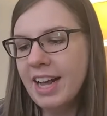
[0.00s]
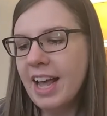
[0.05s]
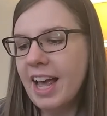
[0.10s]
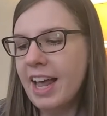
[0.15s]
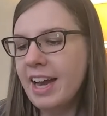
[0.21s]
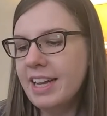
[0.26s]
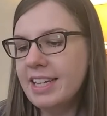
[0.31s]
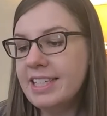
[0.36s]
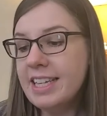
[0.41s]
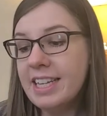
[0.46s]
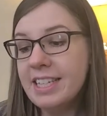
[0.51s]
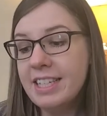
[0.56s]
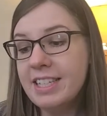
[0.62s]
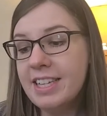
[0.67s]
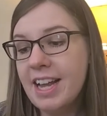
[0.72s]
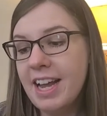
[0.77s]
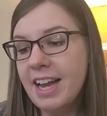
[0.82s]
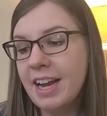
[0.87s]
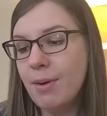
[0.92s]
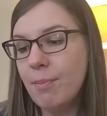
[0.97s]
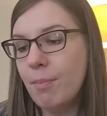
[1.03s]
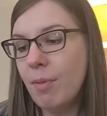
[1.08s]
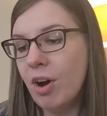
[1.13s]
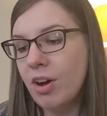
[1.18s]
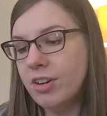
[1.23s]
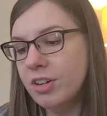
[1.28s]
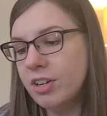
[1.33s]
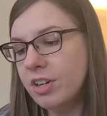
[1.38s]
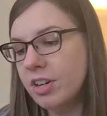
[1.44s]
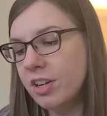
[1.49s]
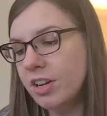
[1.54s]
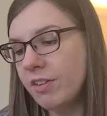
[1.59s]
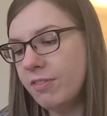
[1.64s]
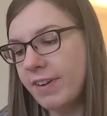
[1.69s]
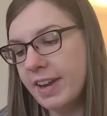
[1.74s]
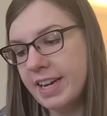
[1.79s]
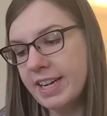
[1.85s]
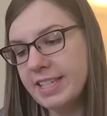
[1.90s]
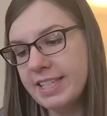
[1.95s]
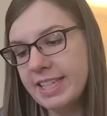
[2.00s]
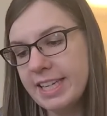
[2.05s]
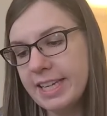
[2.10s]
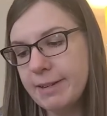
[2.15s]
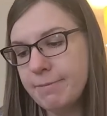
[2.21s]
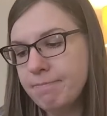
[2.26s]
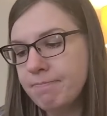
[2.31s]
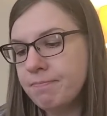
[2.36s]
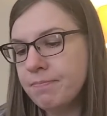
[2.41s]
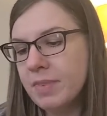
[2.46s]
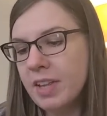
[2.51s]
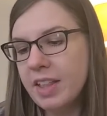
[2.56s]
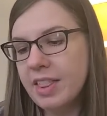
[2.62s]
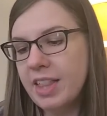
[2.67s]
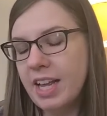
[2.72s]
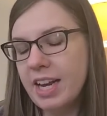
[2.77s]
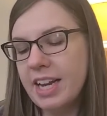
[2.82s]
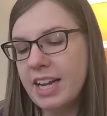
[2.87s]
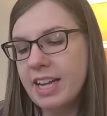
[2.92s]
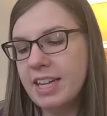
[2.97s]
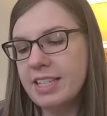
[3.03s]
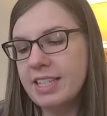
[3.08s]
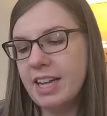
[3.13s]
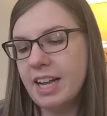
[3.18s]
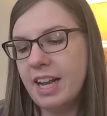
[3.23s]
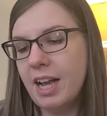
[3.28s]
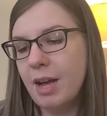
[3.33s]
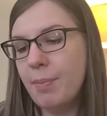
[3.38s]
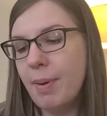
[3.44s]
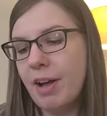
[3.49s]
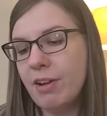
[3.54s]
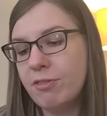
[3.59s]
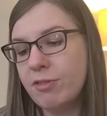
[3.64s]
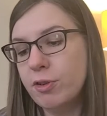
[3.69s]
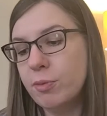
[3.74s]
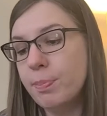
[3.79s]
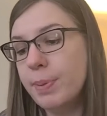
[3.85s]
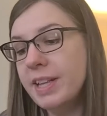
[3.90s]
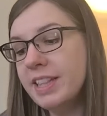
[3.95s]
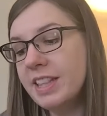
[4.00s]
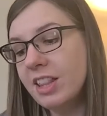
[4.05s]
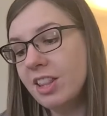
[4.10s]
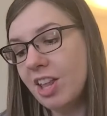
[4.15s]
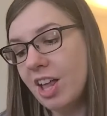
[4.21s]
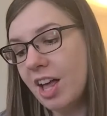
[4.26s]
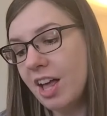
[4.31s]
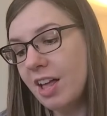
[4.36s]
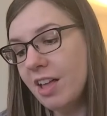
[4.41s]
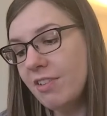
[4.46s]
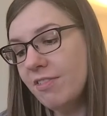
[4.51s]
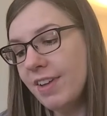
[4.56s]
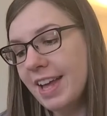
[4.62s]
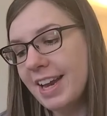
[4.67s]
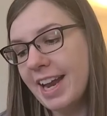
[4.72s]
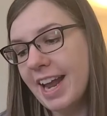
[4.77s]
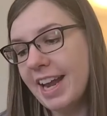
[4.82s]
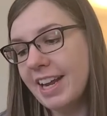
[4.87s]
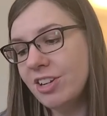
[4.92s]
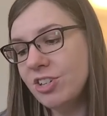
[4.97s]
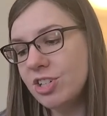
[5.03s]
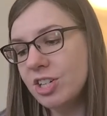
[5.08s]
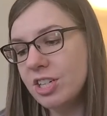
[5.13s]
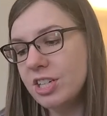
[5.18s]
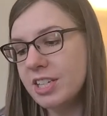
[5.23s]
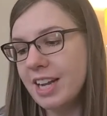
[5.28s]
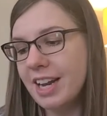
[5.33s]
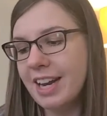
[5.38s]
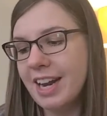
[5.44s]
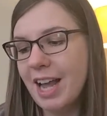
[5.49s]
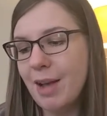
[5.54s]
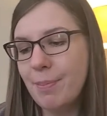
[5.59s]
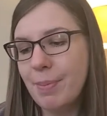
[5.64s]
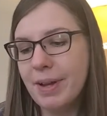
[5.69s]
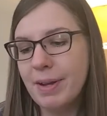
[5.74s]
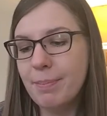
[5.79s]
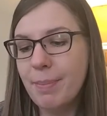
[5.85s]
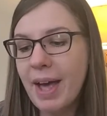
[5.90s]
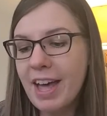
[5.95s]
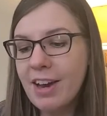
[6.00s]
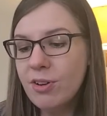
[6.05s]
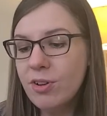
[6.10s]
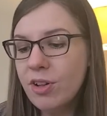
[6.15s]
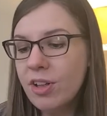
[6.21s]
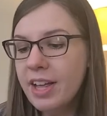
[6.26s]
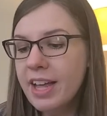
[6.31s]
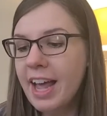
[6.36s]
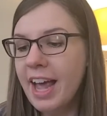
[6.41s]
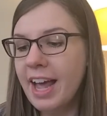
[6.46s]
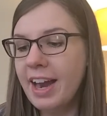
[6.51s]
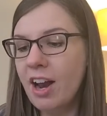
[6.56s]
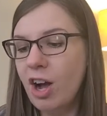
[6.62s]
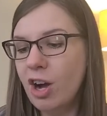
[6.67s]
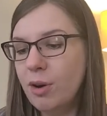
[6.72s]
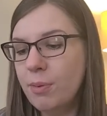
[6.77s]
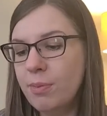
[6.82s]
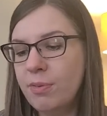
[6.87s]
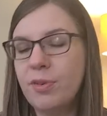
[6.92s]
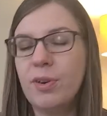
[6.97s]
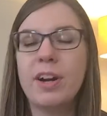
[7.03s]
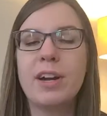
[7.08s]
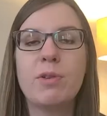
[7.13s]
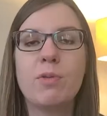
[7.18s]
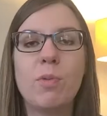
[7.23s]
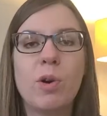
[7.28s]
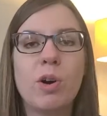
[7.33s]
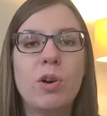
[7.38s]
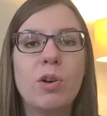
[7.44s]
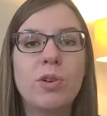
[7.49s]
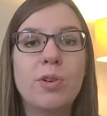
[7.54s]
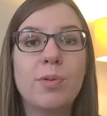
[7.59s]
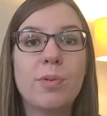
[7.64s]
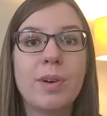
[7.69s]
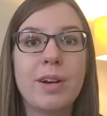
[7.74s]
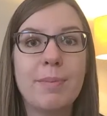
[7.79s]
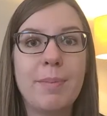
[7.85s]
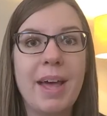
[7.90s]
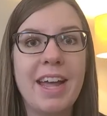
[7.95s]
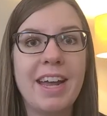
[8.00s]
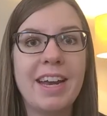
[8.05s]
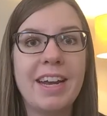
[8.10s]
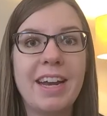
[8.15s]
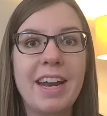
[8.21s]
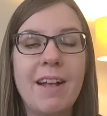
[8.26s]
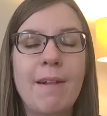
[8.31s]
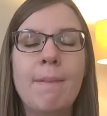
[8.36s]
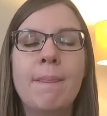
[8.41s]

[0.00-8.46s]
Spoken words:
And it says it's a modern fantasy that is about forbidden love, an ancient and epic battle, and hope for a world remade.